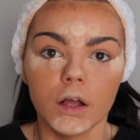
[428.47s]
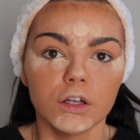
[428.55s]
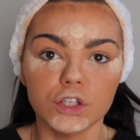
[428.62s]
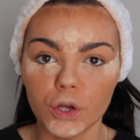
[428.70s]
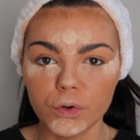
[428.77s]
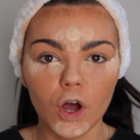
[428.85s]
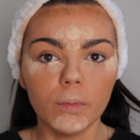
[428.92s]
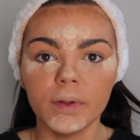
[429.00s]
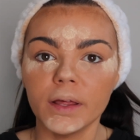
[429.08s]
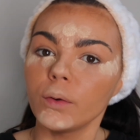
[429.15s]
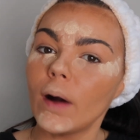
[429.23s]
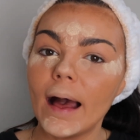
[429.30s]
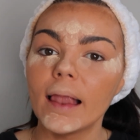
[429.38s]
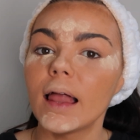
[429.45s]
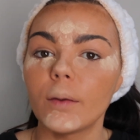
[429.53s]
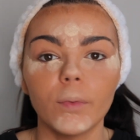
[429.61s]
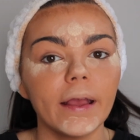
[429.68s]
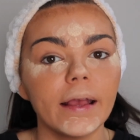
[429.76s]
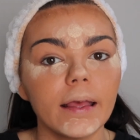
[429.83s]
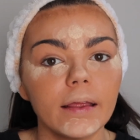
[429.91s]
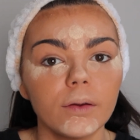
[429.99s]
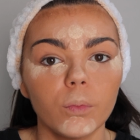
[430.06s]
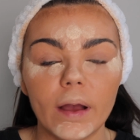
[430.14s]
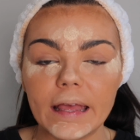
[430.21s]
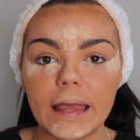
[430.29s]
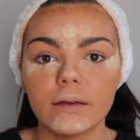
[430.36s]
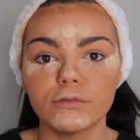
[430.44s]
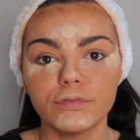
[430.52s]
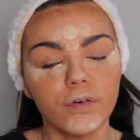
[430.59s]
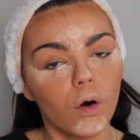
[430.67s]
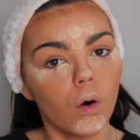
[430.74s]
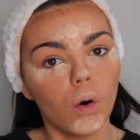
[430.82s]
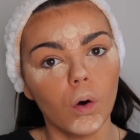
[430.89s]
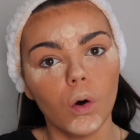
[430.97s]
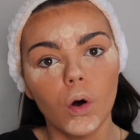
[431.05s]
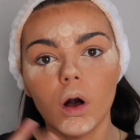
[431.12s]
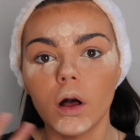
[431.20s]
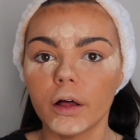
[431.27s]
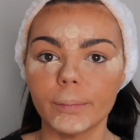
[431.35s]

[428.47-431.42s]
So normally while I'm waiting for